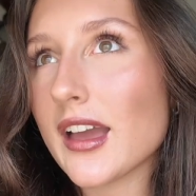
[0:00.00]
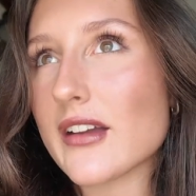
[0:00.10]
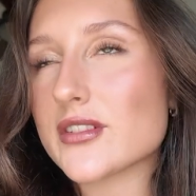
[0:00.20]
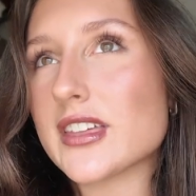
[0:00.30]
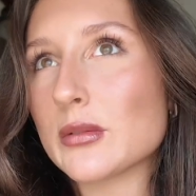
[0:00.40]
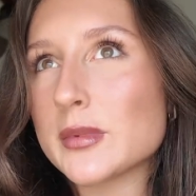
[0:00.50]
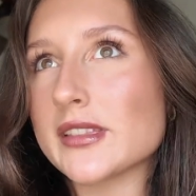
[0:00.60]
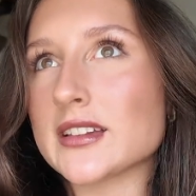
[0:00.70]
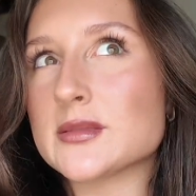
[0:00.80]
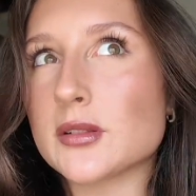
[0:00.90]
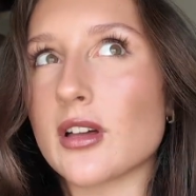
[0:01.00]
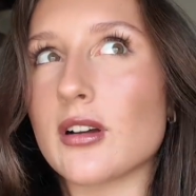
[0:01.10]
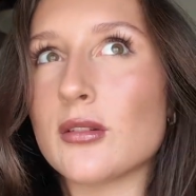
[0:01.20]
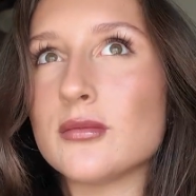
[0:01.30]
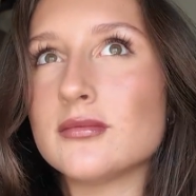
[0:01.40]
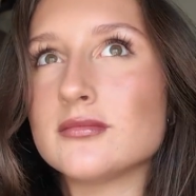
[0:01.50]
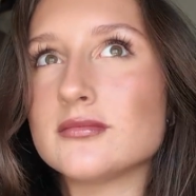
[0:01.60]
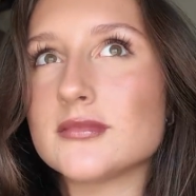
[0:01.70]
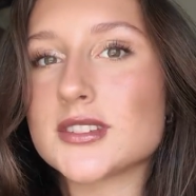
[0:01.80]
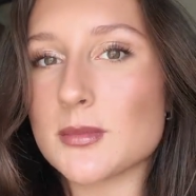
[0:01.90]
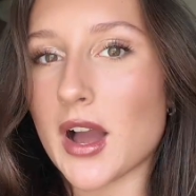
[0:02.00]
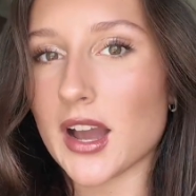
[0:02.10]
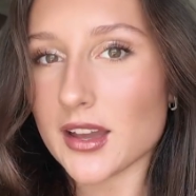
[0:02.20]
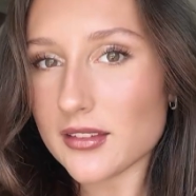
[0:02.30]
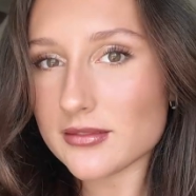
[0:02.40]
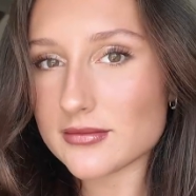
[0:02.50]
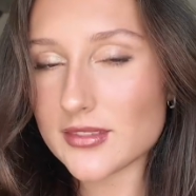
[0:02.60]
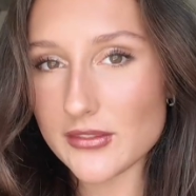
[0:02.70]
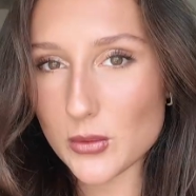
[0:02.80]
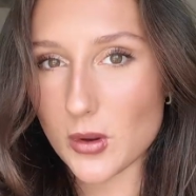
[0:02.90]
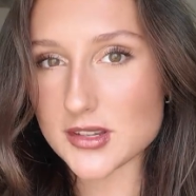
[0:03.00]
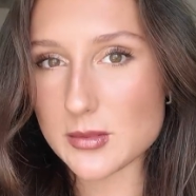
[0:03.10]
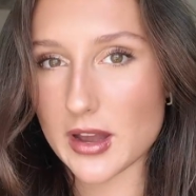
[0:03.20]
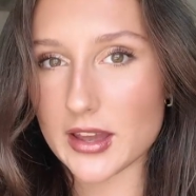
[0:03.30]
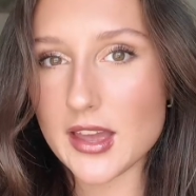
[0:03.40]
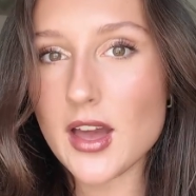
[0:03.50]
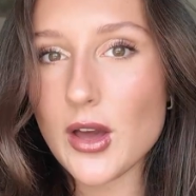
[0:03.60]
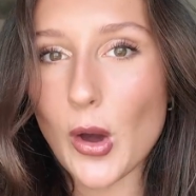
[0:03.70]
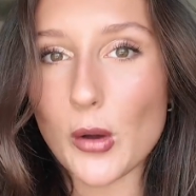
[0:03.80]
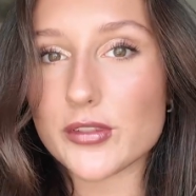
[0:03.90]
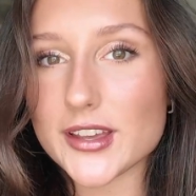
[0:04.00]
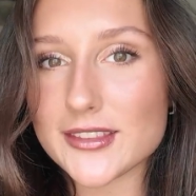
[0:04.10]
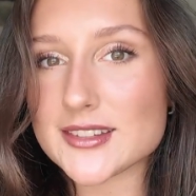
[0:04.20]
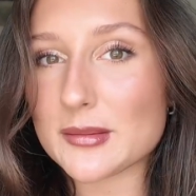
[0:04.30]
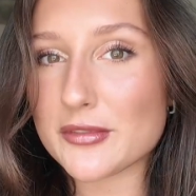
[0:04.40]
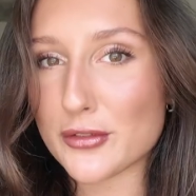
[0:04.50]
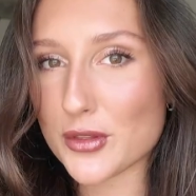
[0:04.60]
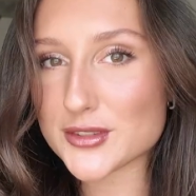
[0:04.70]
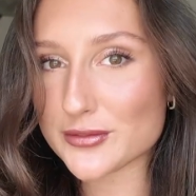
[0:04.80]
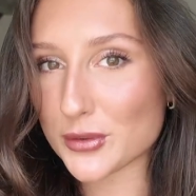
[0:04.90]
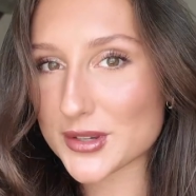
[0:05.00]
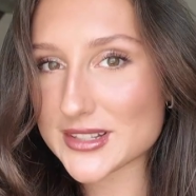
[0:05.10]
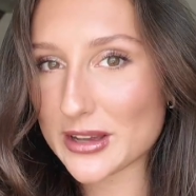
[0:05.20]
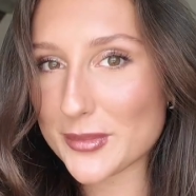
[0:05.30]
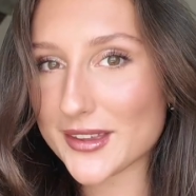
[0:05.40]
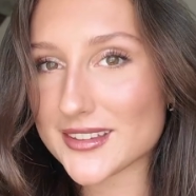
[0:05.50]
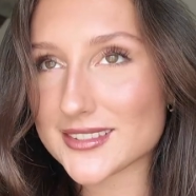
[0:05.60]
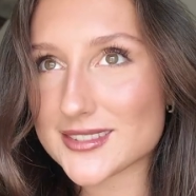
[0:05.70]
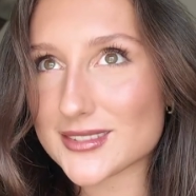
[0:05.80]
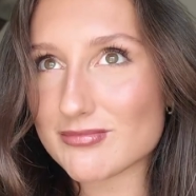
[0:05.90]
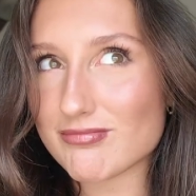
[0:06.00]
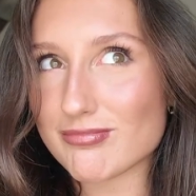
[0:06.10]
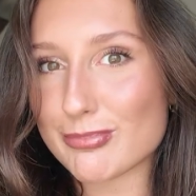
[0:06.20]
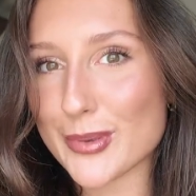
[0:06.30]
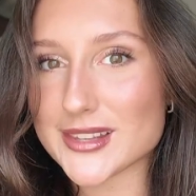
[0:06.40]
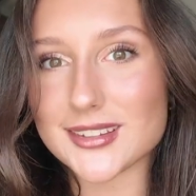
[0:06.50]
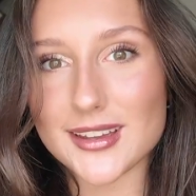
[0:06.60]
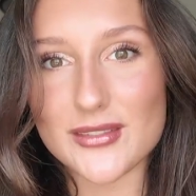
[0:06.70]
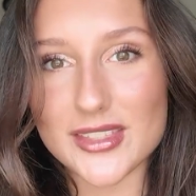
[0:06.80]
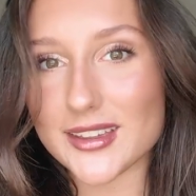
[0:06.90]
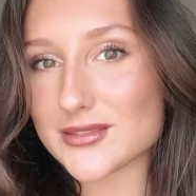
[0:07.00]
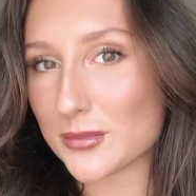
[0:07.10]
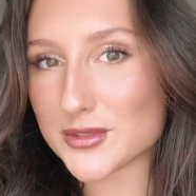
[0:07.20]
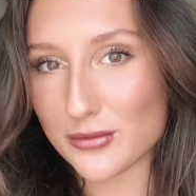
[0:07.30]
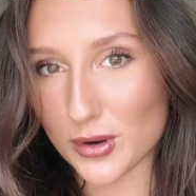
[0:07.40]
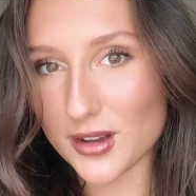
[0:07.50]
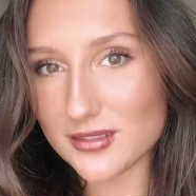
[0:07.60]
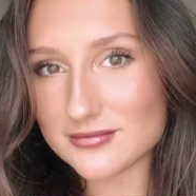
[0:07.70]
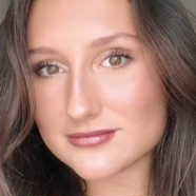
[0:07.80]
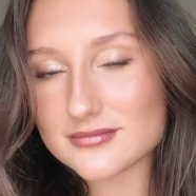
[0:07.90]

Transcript: Everything will be linked below to buy if you want to buy. Hopefully I get this up before the Sephora sale because basically everything is from Sephora.